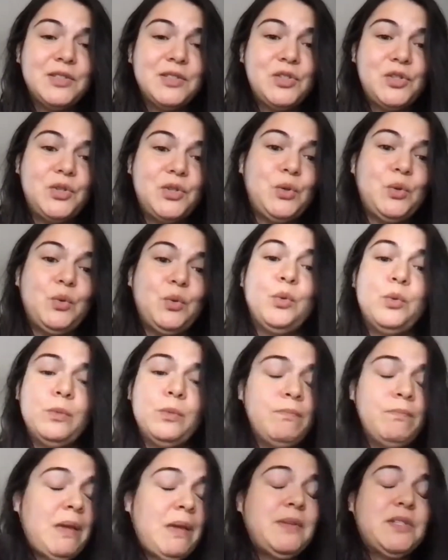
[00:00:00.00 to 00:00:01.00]
to
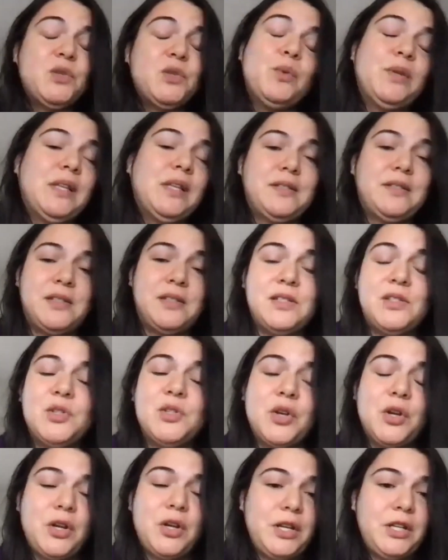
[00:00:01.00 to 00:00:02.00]
maybe someone that's
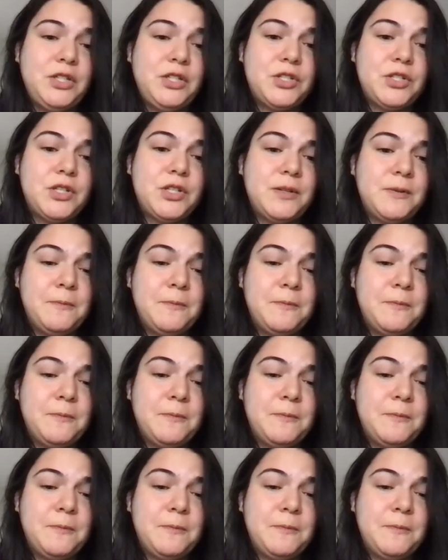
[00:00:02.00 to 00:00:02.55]
discouraged?